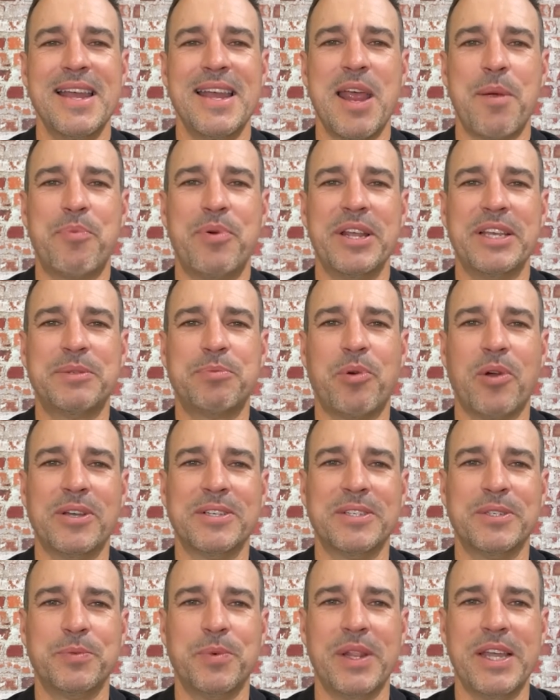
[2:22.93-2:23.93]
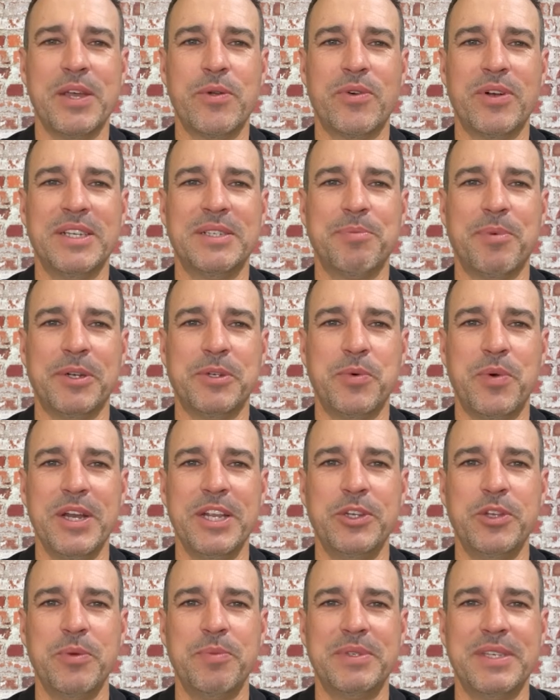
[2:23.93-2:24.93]
Now, it predicts prices will increase by
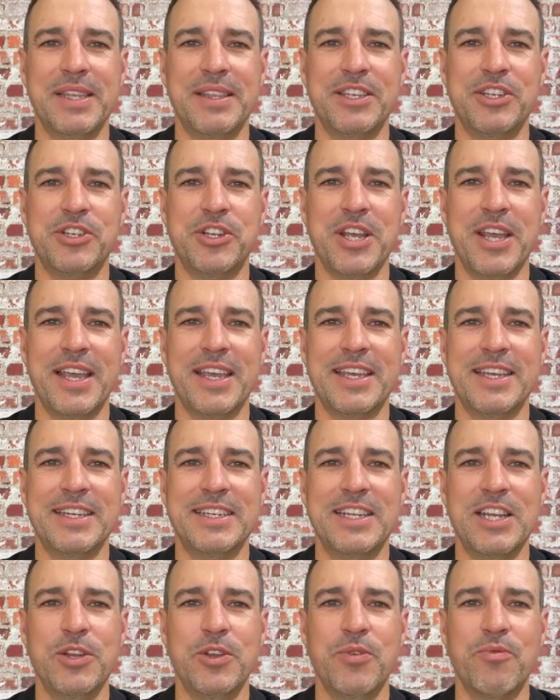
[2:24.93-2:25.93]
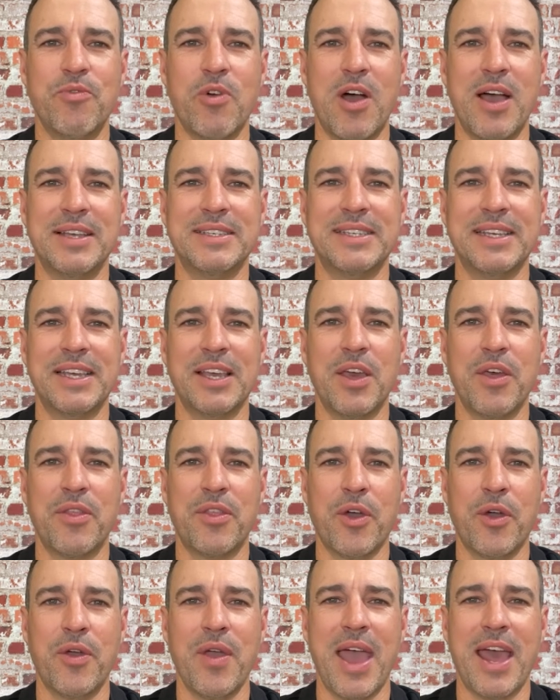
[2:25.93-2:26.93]
22% this year and continue rising,
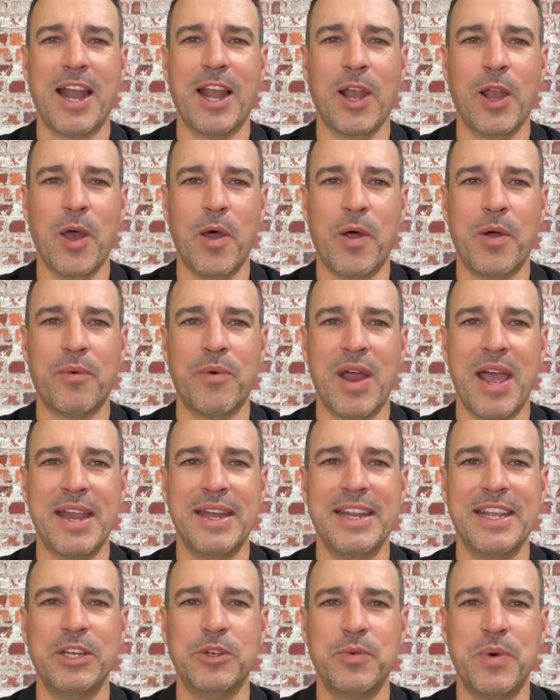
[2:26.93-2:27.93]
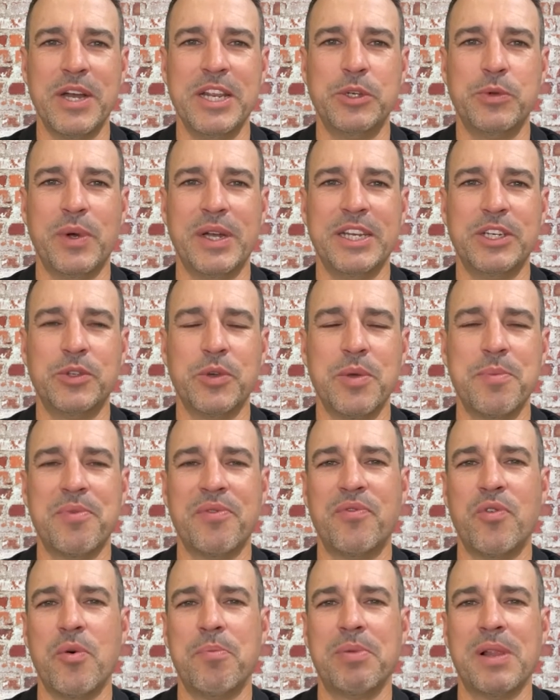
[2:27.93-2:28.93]
though at a lower rate, in 2022
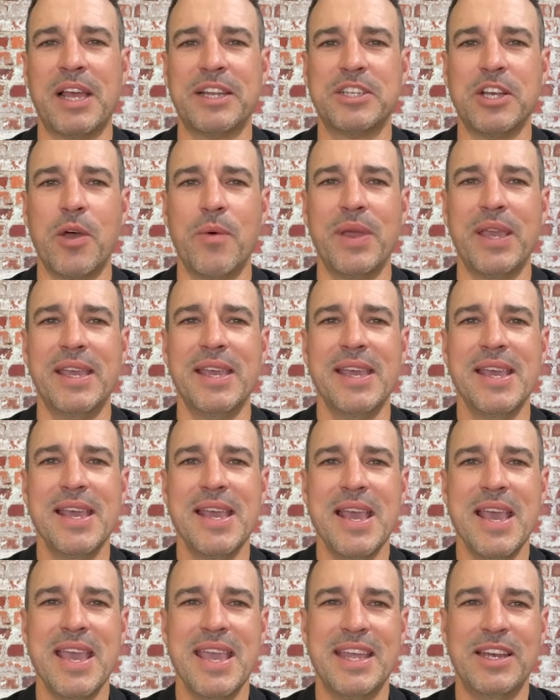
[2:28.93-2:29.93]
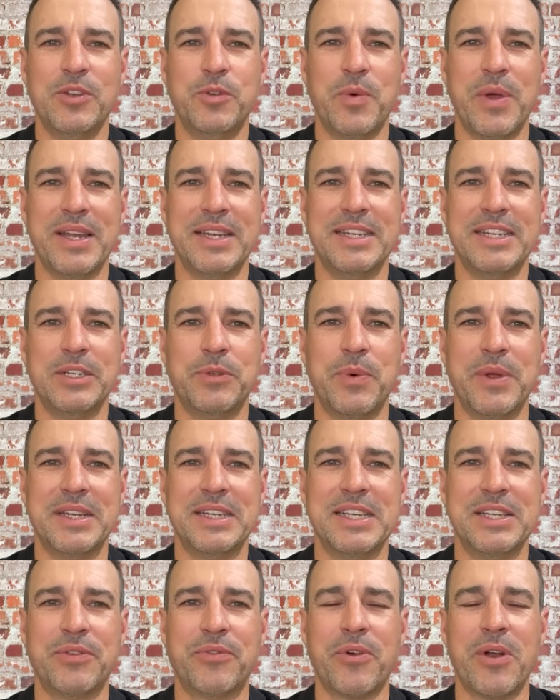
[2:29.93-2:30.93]
before plateauing in
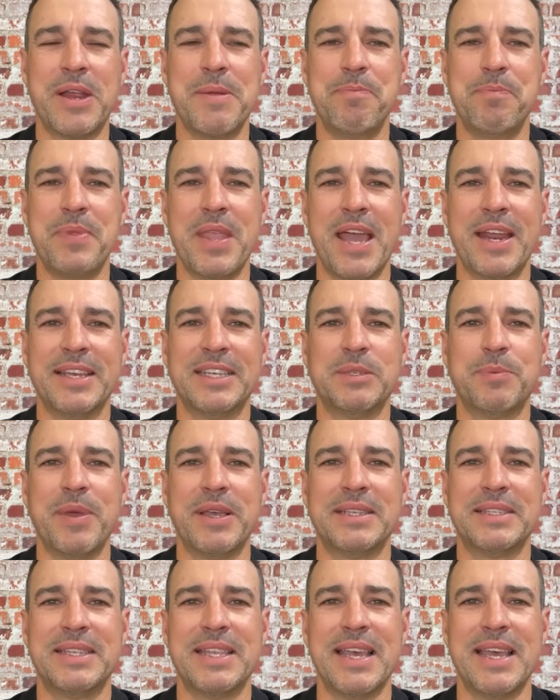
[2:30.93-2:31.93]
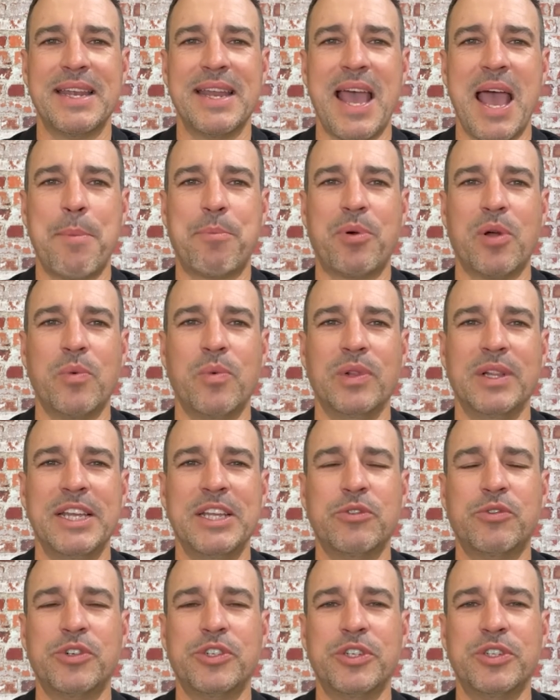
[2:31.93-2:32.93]
2023. Now, it expects that APRA will
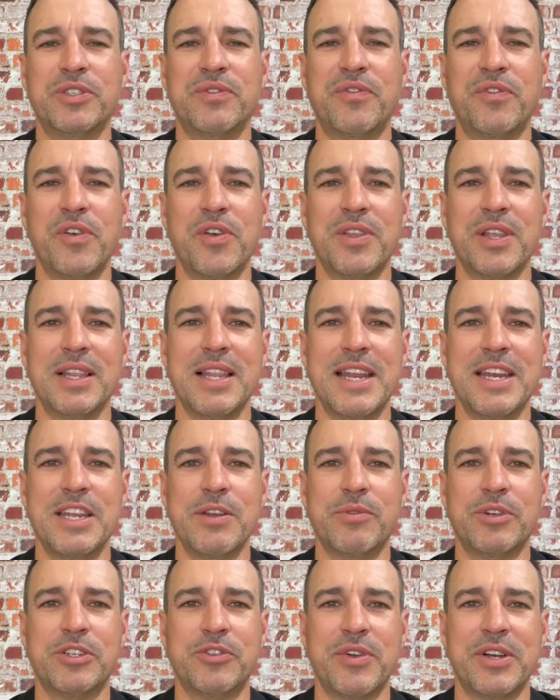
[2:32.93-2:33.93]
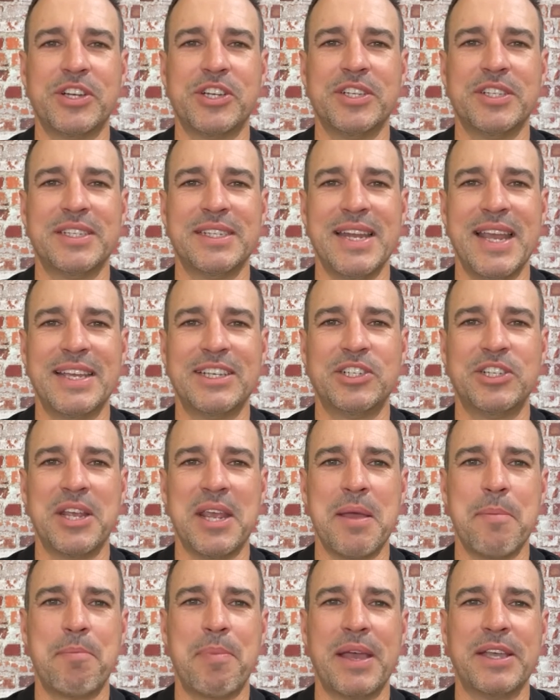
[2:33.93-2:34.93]
introduce further lending restrictions next
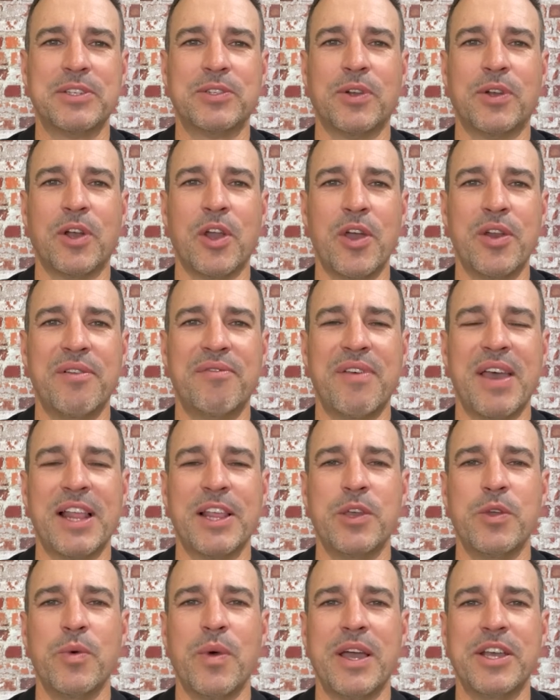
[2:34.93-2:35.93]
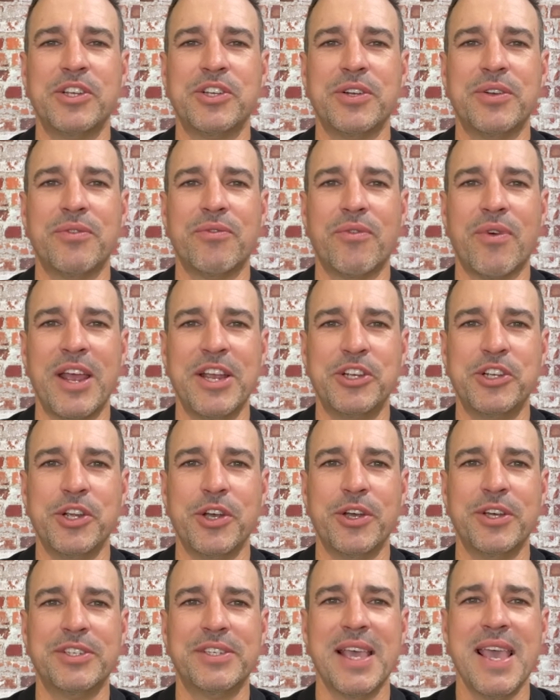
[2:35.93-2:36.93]
year based on loan evaluation
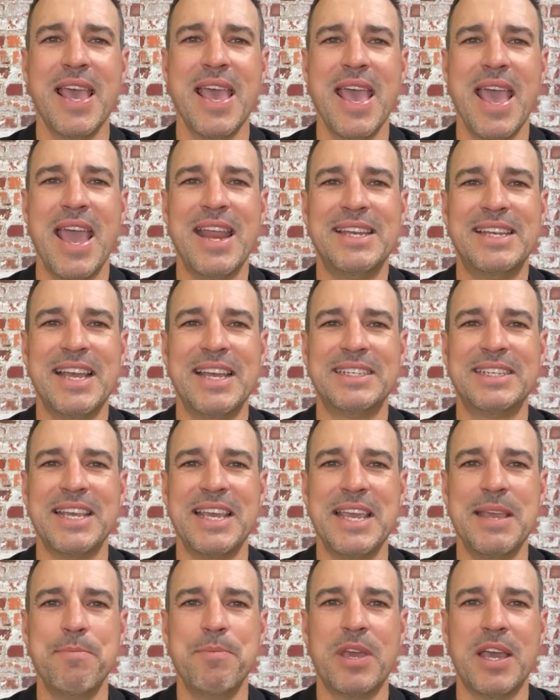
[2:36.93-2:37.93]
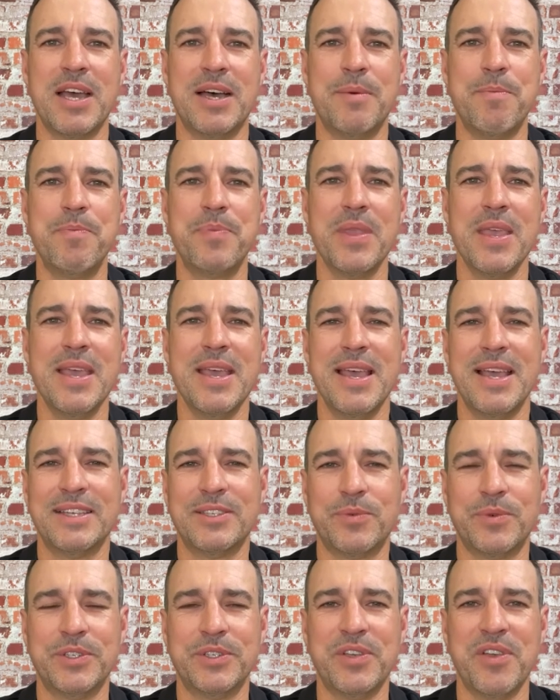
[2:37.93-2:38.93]
ratios and debt to income,
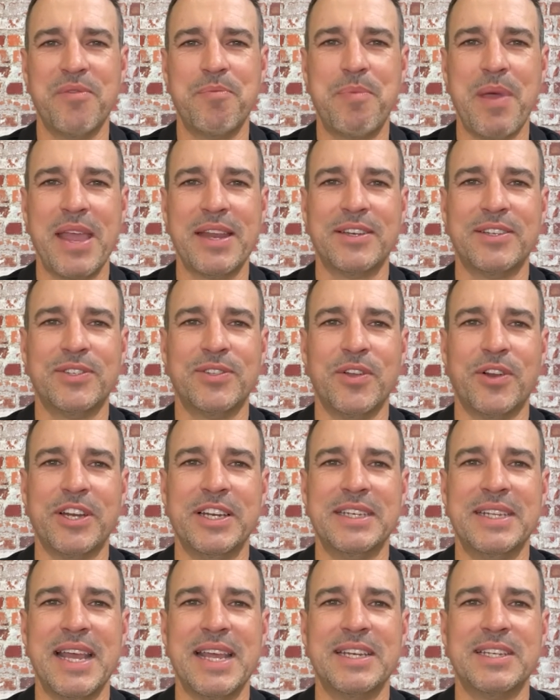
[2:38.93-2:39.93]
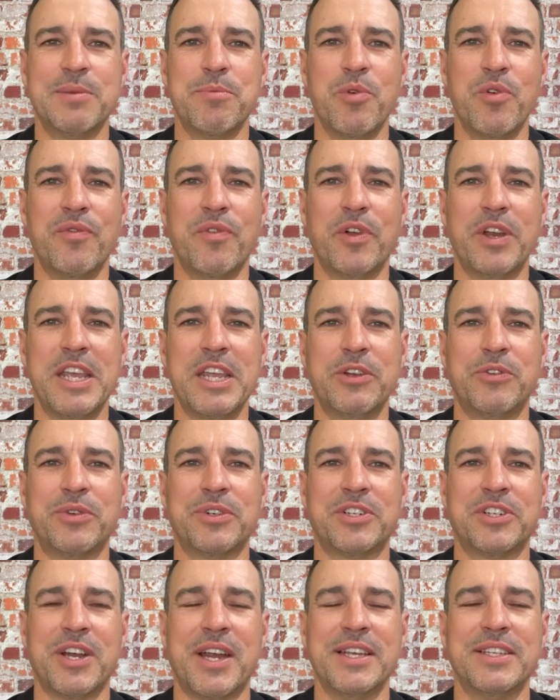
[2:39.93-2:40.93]
as the Reserve Bank does not intend to move on
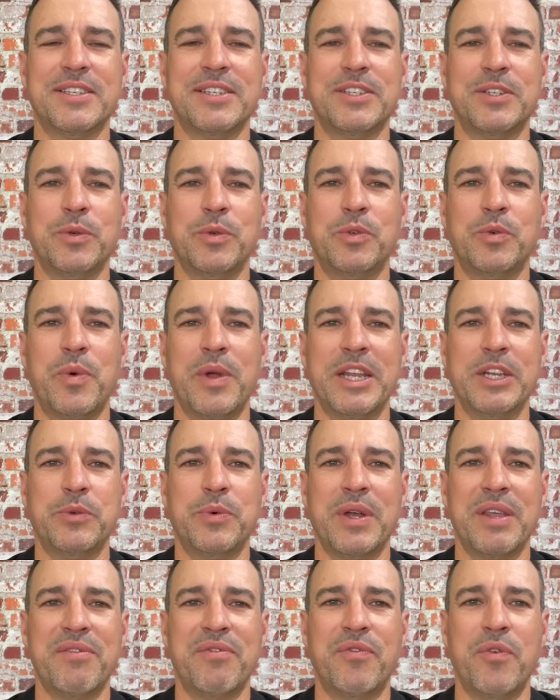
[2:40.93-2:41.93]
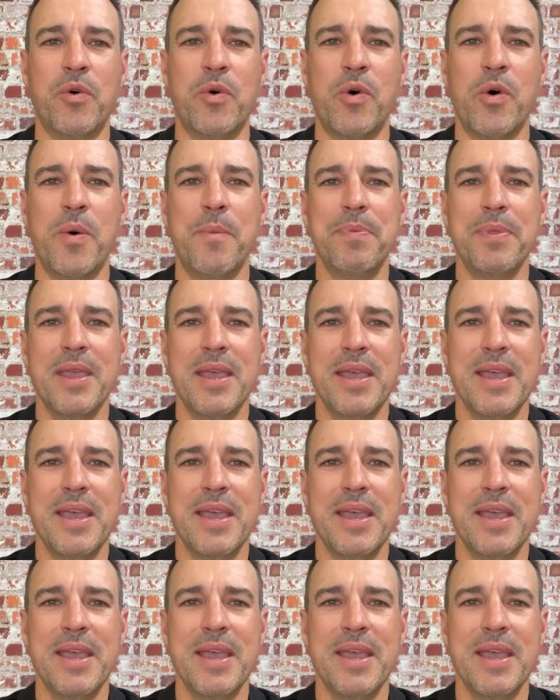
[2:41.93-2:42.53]
interest rates until 2024.